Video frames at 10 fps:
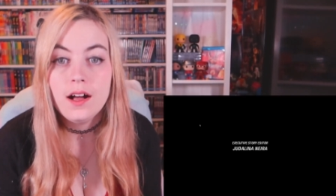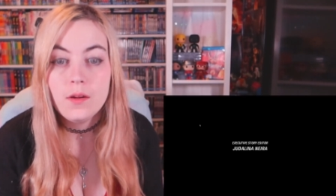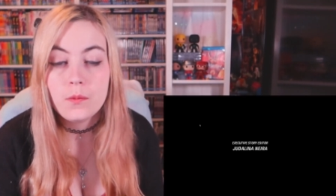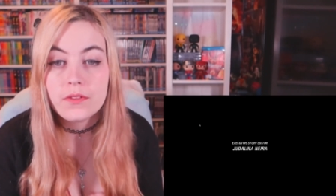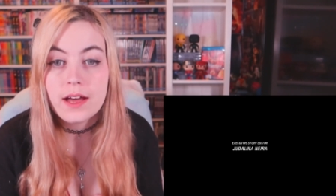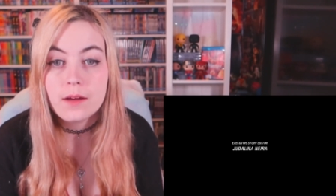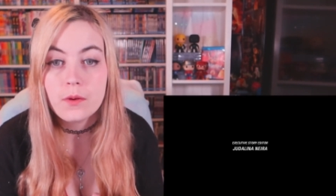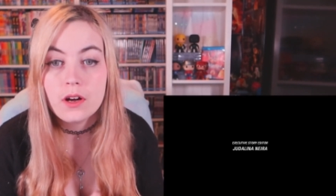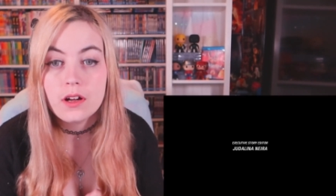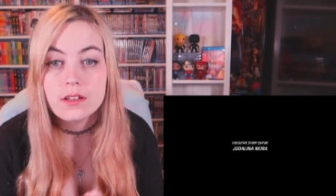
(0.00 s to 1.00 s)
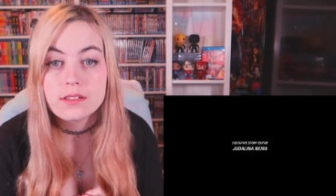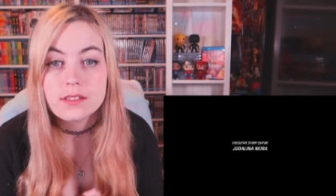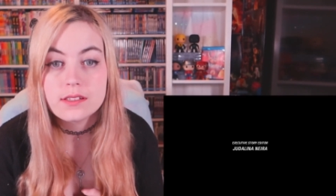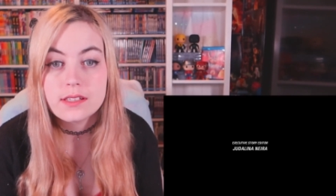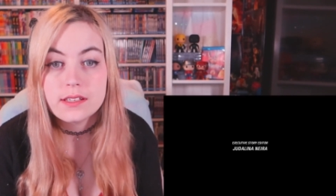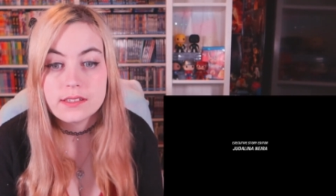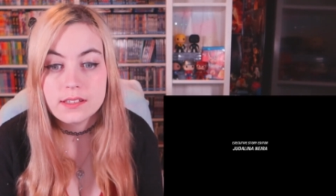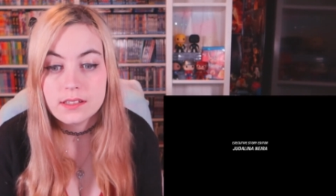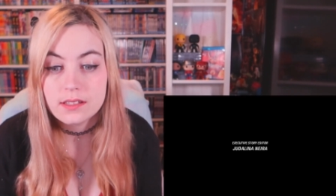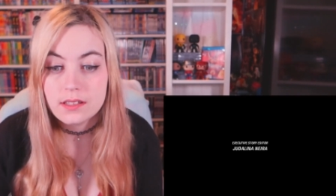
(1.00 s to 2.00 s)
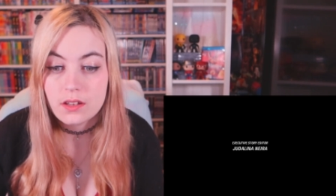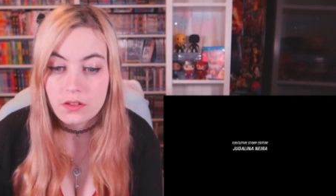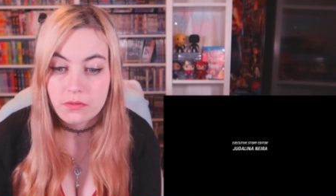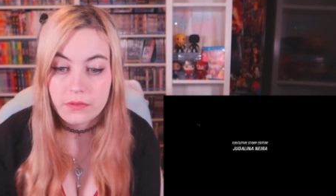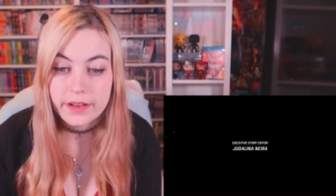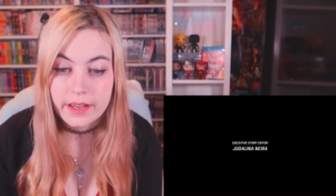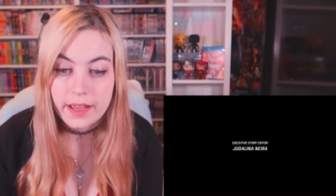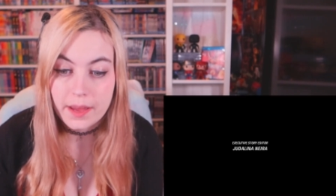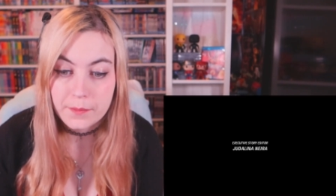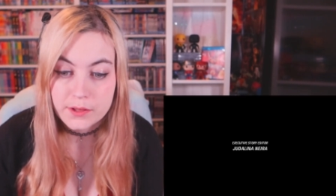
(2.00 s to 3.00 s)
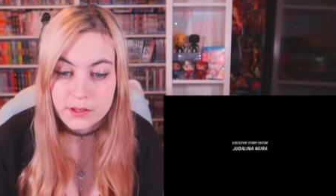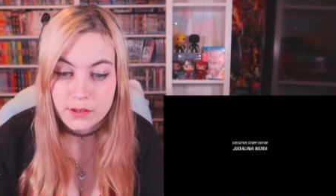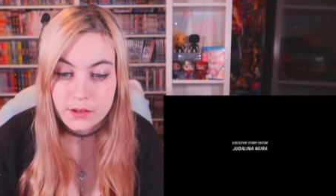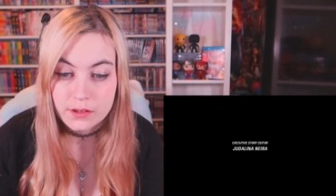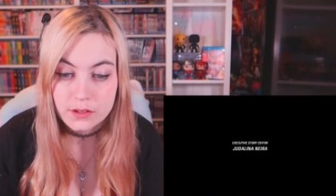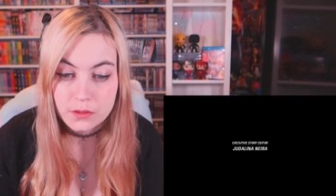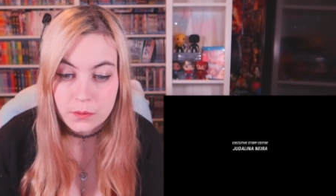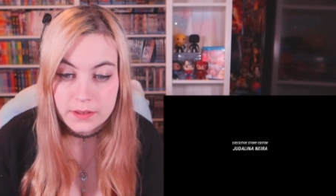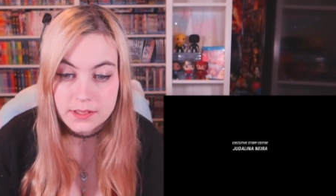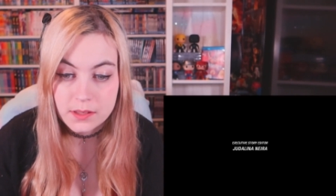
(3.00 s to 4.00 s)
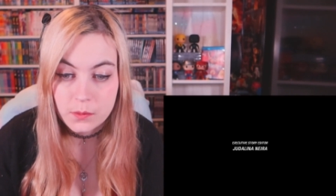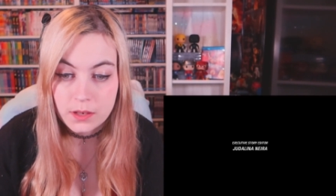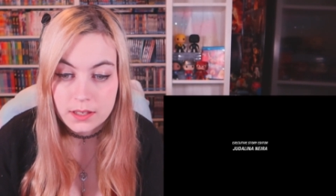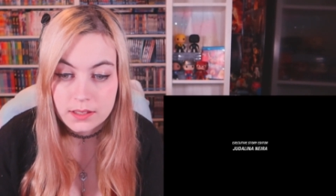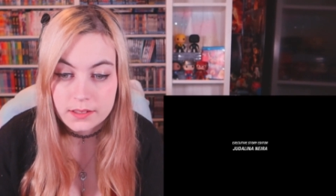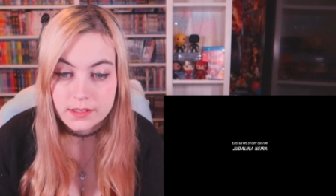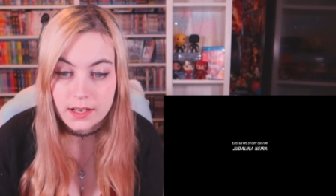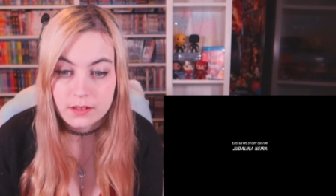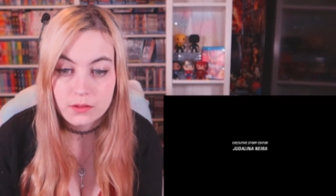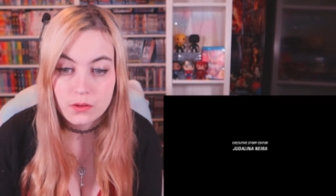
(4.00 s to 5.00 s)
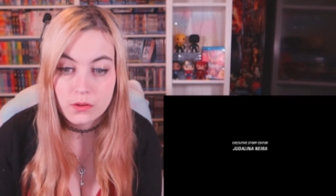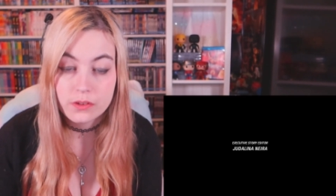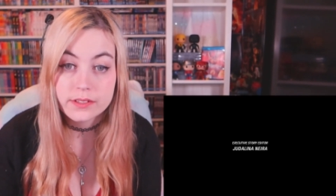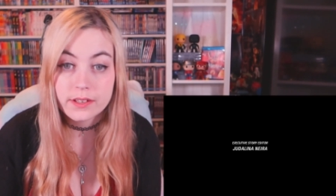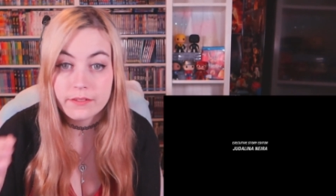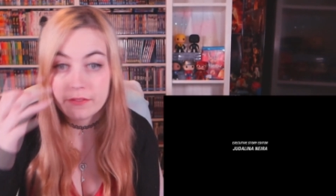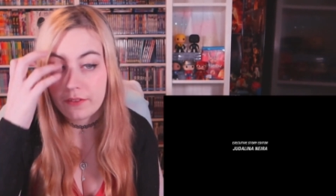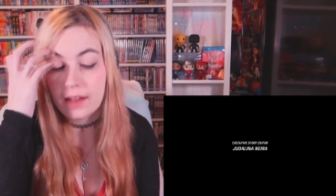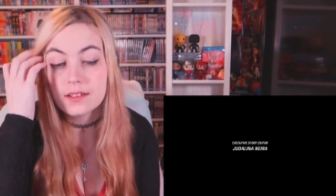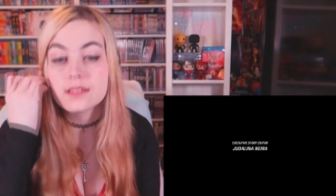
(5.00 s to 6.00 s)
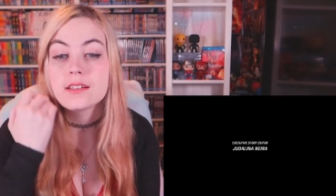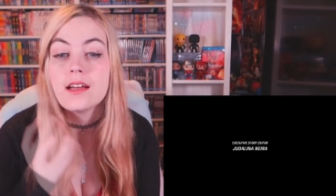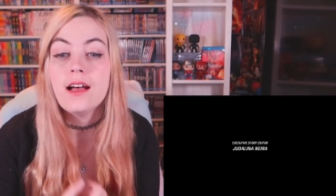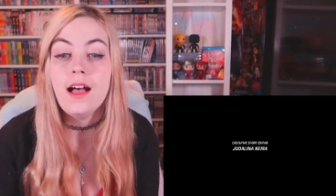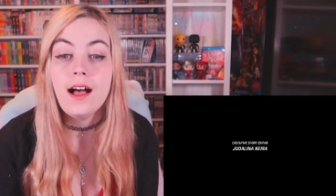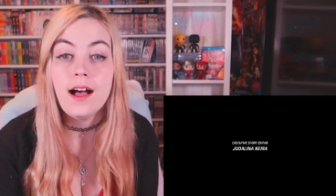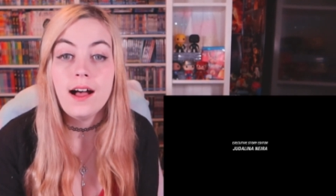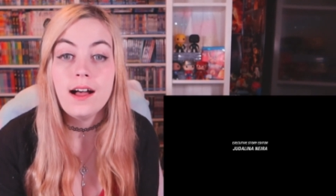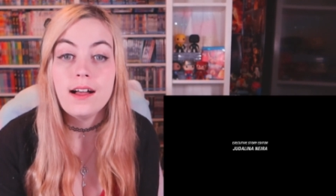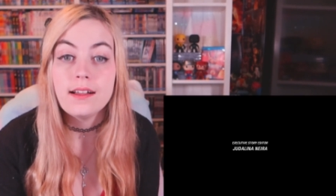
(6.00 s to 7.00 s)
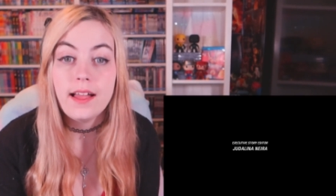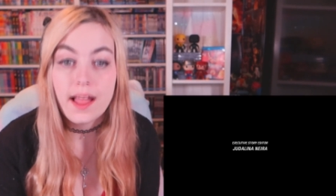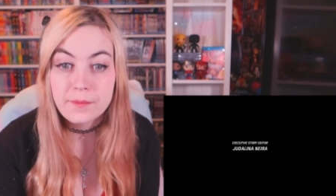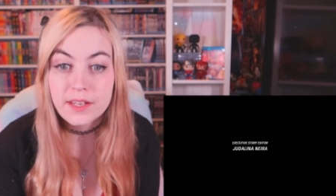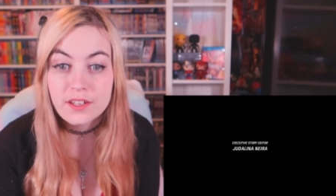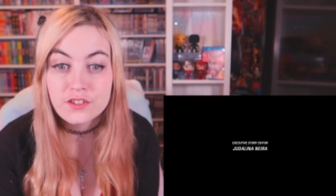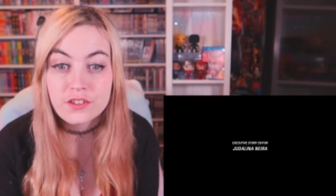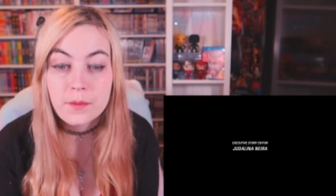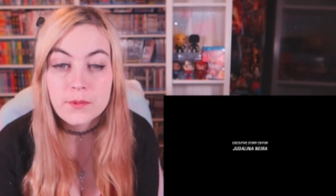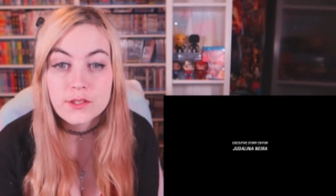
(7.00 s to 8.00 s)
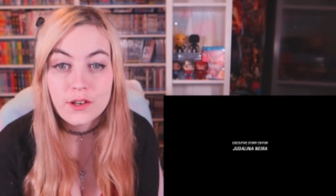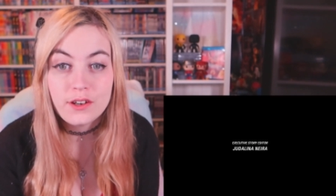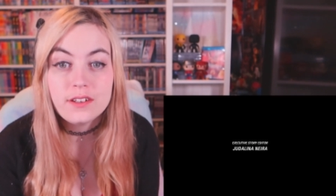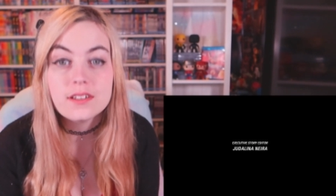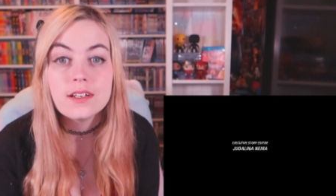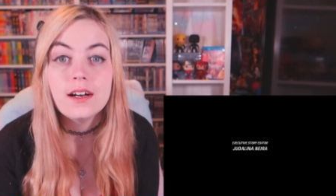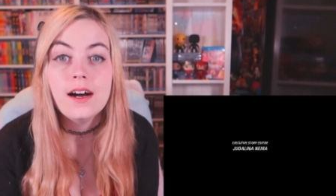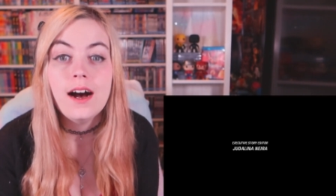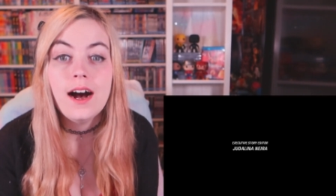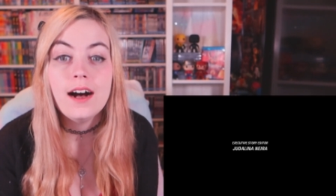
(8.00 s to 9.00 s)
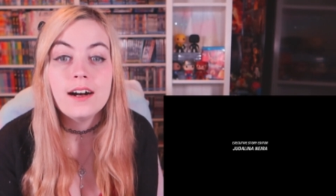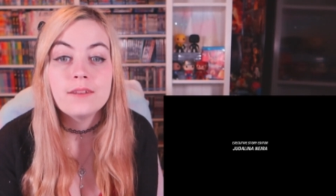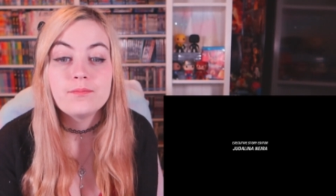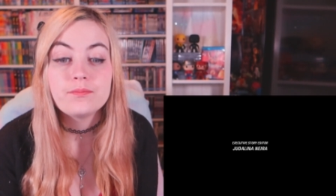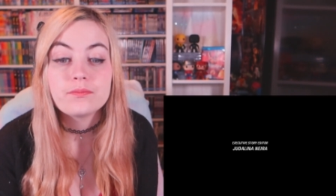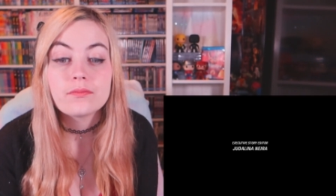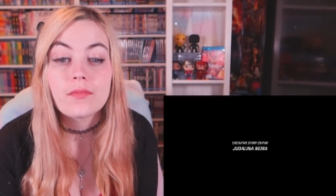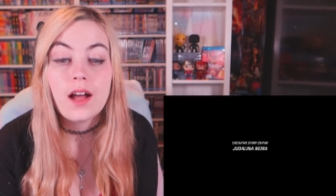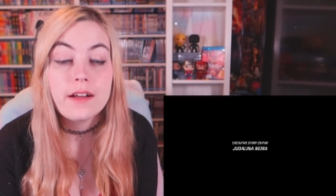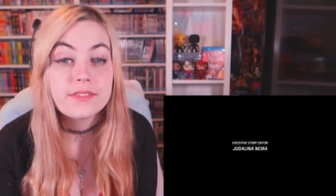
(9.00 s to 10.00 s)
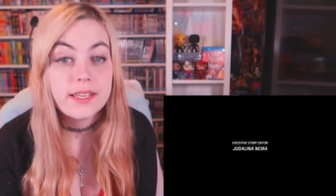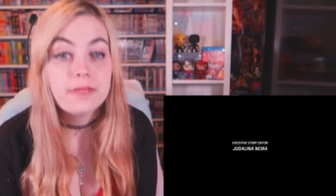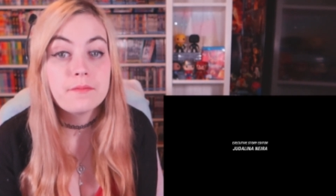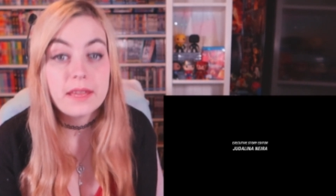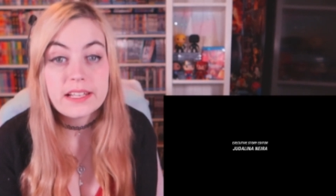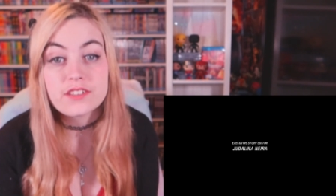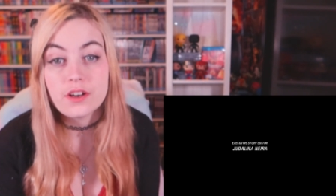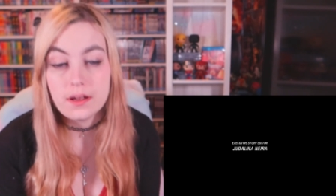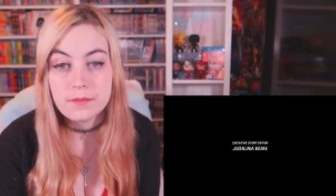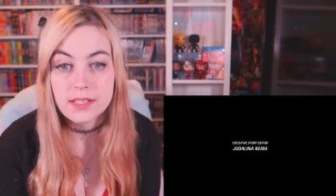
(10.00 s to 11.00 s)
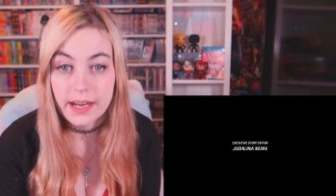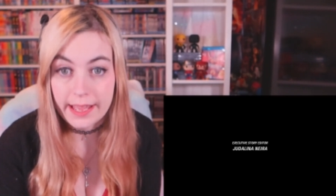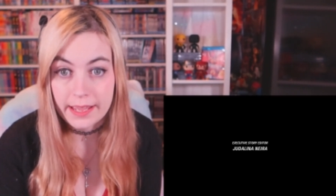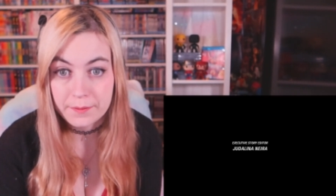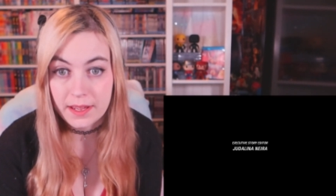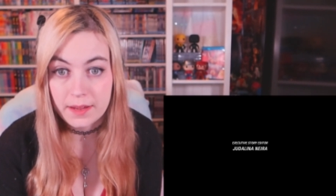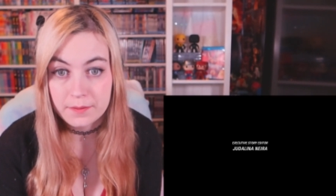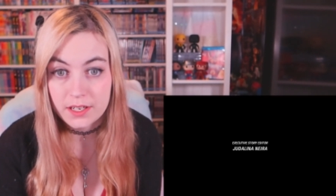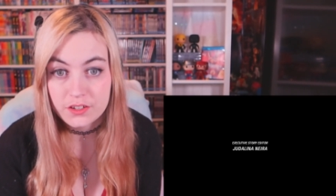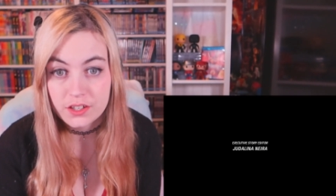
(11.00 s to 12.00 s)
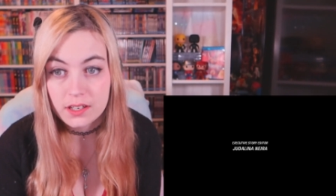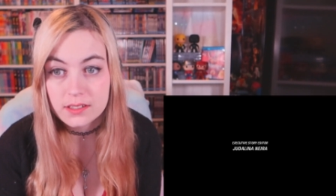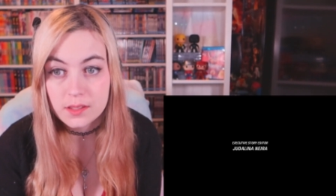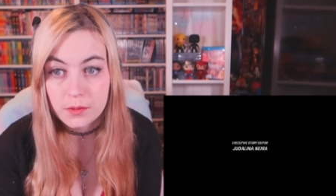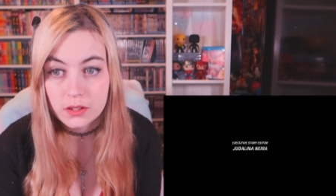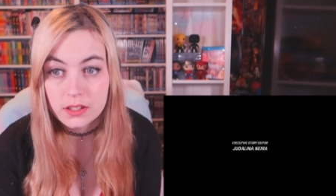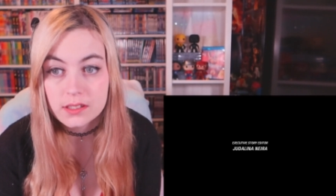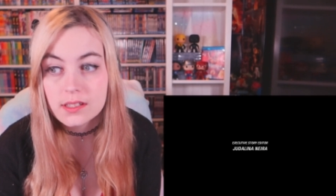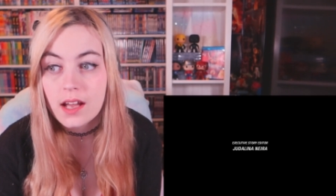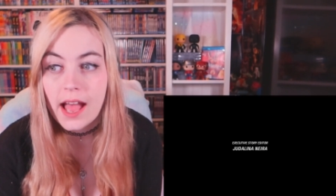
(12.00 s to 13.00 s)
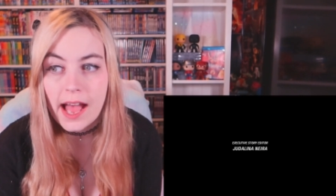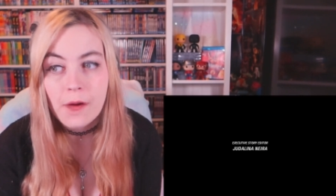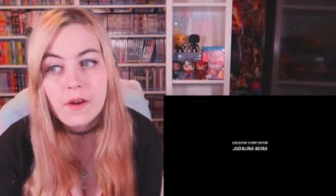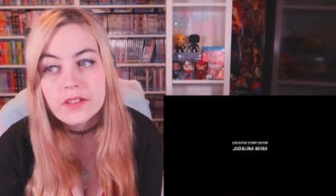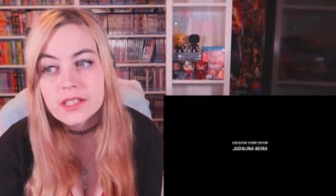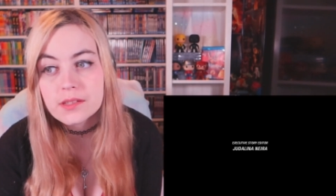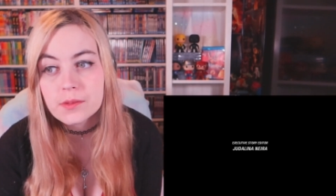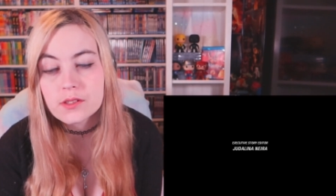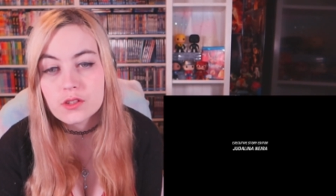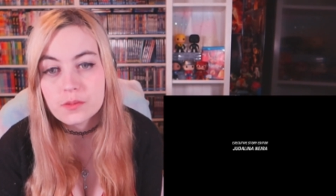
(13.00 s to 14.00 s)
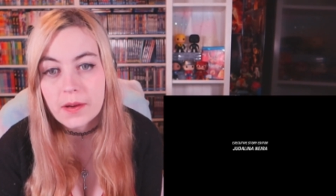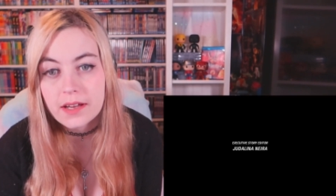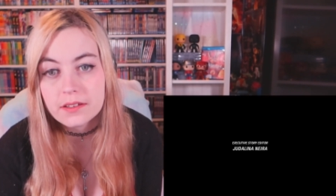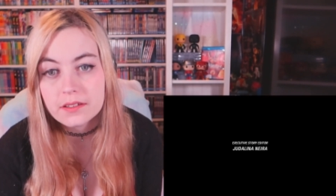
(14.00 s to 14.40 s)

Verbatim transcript: well, that was season three, episode 21, titled Cause and Effect. Uh, amnesia episode. Um, I've said many times that I hate amnesia, to be honest. However, this wasn't too bad.